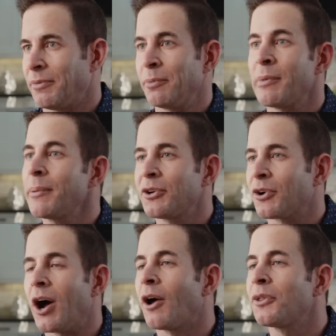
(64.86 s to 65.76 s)
there, maybe
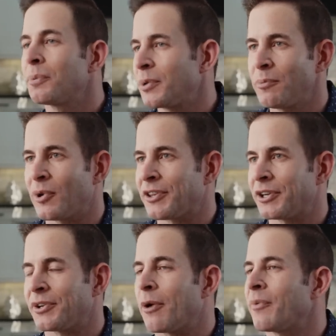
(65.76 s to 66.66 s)
there are other people out
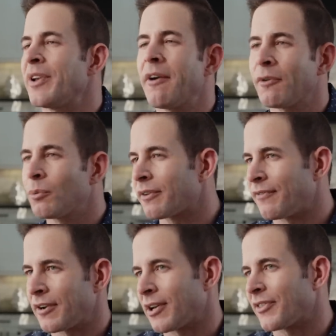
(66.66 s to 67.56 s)
there that never would
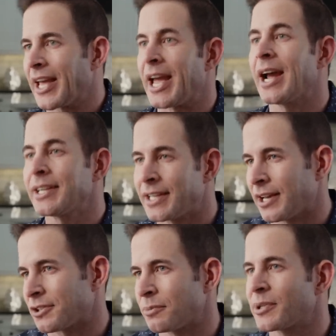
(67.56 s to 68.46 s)
have found out they had
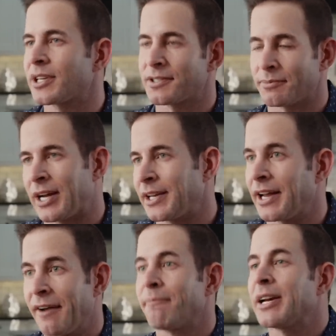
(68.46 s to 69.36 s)
cancer because I
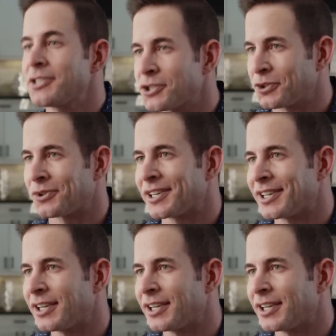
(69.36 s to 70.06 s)
didn't have my story.